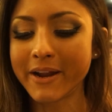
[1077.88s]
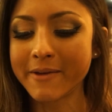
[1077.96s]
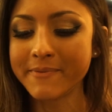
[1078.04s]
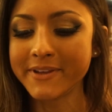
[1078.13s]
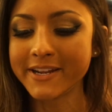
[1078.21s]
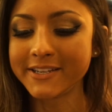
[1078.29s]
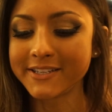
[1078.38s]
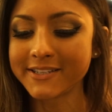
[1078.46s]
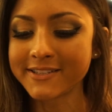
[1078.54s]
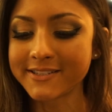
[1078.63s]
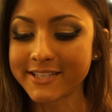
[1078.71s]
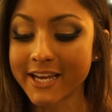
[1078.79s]
I mean, it
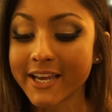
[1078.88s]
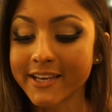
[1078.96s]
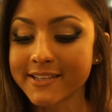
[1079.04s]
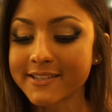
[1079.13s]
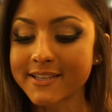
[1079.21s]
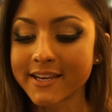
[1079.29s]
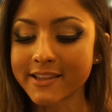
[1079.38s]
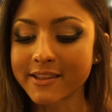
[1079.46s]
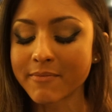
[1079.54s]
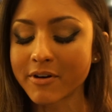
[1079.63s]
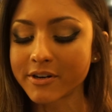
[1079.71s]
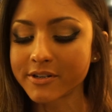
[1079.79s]
does taste like
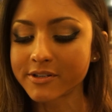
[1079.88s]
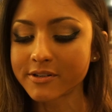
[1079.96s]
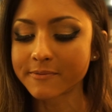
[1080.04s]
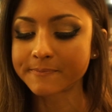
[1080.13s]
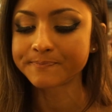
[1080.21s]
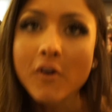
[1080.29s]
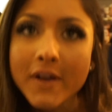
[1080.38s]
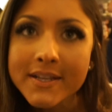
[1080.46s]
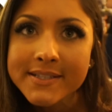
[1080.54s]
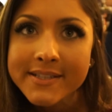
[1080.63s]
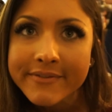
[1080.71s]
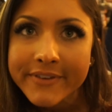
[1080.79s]
the Mars.
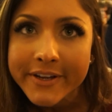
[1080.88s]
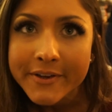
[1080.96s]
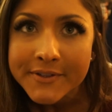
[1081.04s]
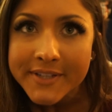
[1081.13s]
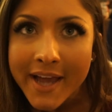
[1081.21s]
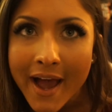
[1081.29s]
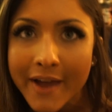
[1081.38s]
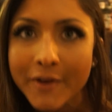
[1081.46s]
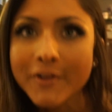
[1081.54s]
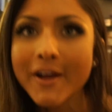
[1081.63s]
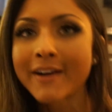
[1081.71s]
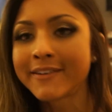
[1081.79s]
Olga's in the video. Say hi,
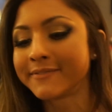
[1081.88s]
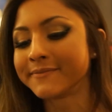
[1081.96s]
Olga.